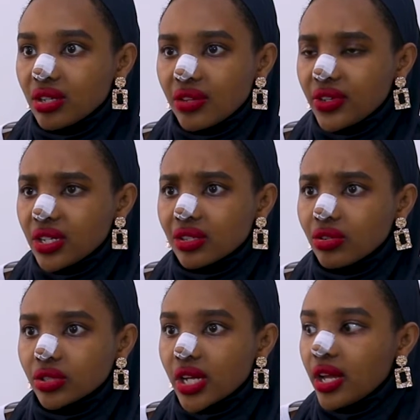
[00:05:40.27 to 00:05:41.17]
Even in
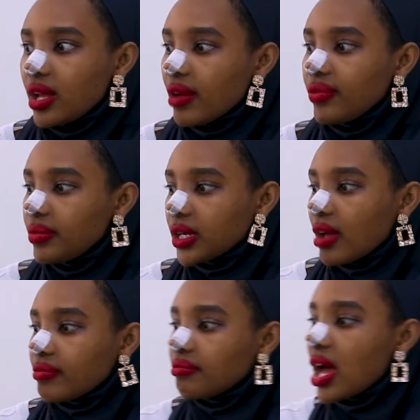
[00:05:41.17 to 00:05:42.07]
the hotel, everybody
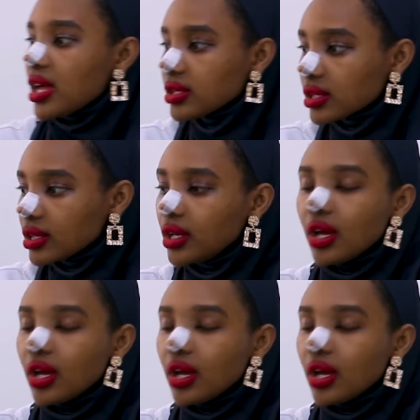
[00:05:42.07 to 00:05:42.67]
have a mask.